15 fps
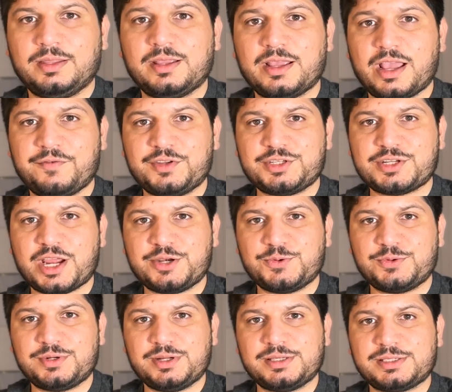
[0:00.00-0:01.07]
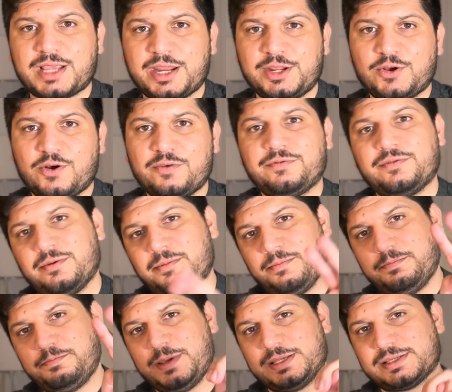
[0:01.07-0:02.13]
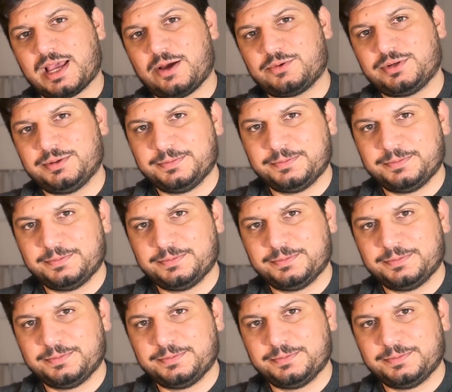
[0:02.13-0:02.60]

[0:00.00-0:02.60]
Average Design Dude signing off. Peace out.